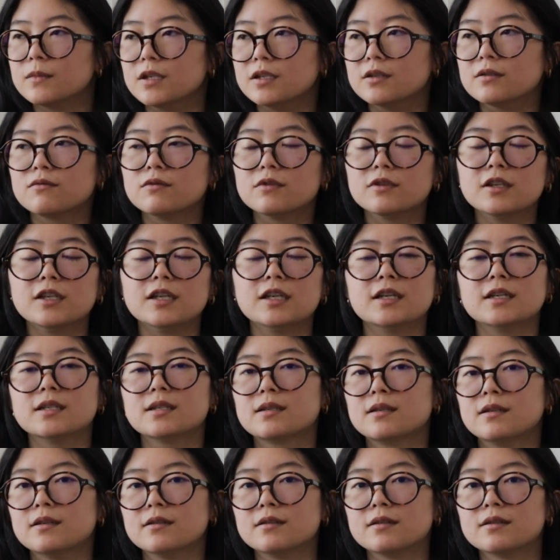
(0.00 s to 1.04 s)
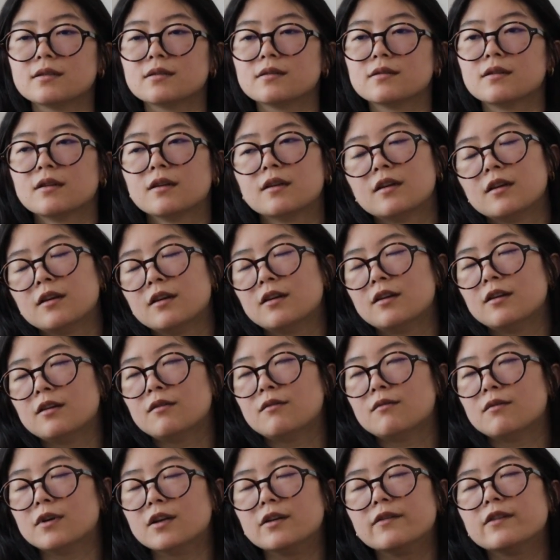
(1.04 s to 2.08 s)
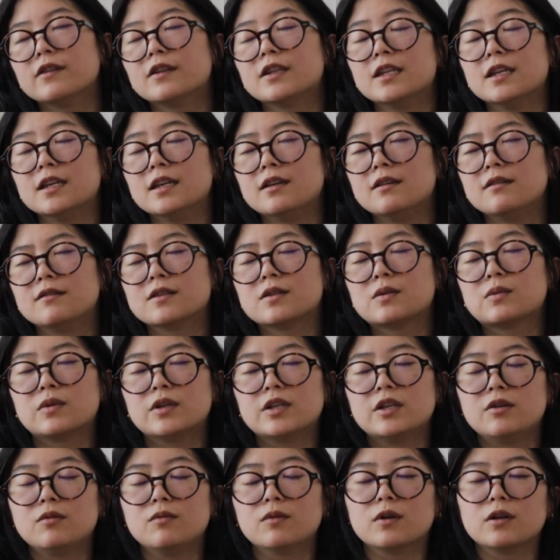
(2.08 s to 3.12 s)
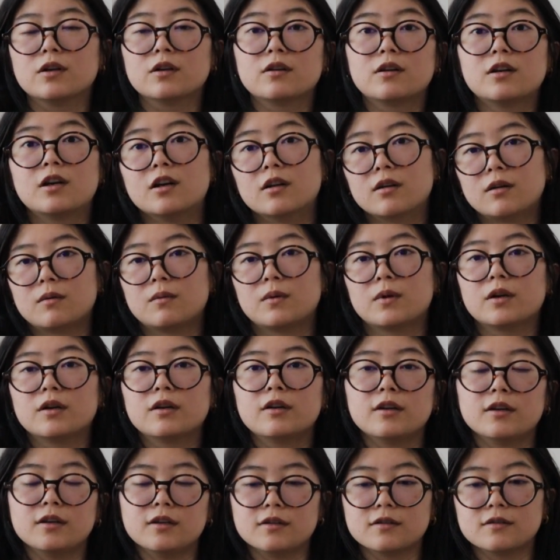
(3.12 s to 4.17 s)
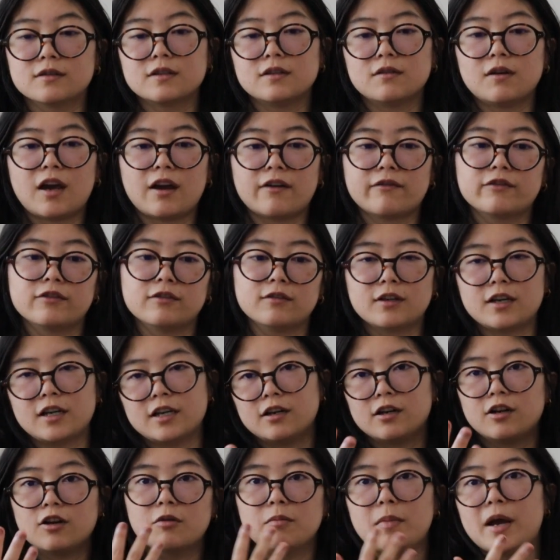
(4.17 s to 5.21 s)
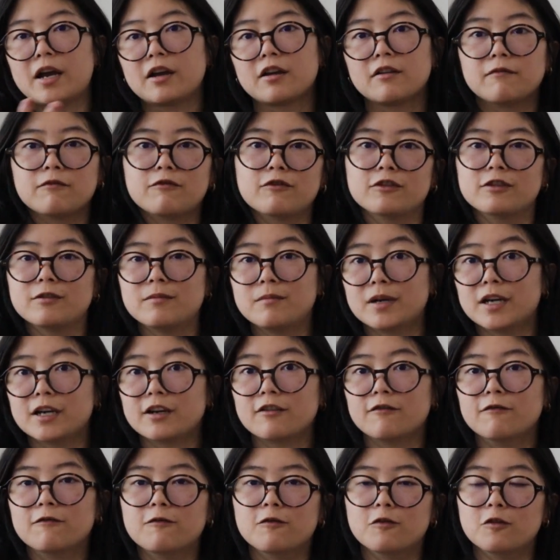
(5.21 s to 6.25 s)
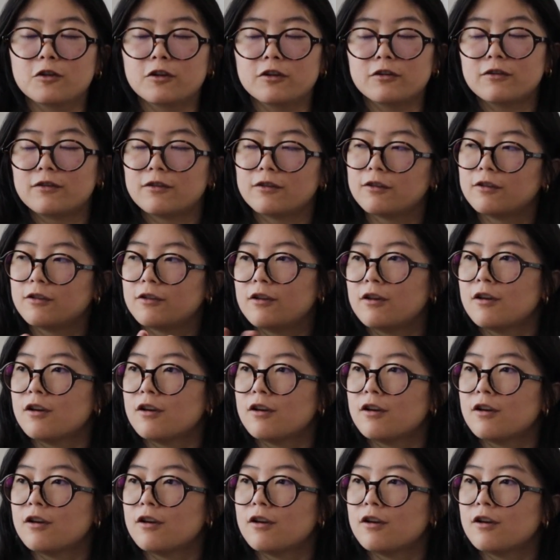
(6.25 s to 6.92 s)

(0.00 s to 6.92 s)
it's really nice because one of the things when you work color work is you have to kind of go back and forth